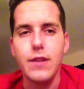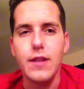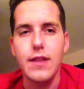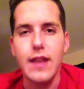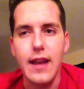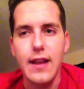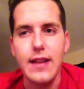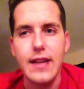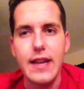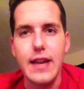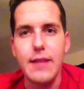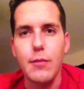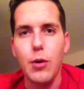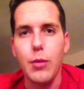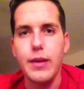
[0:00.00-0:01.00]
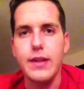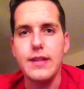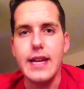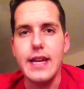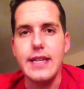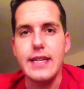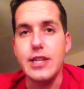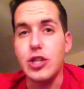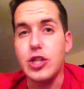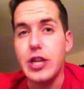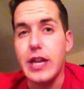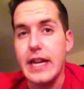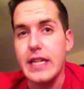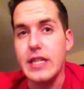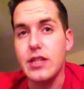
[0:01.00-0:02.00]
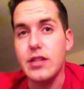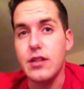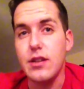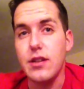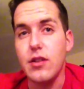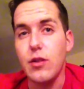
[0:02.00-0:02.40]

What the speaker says: it didn't change.